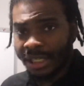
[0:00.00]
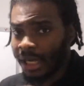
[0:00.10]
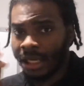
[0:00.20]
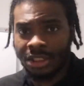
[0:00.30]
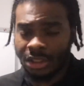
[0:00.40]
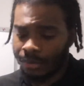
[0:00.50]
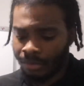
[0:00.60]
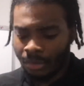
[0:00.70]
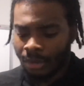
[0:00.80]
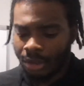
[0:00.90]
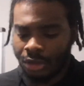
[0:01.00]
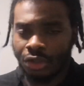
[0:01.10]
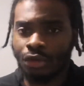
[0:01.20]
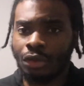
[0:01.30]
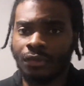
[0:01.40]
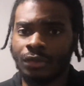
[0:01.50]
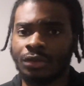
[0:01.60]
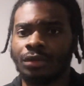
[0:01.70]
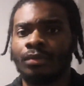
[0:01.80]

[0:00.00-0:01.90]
energy in this universe.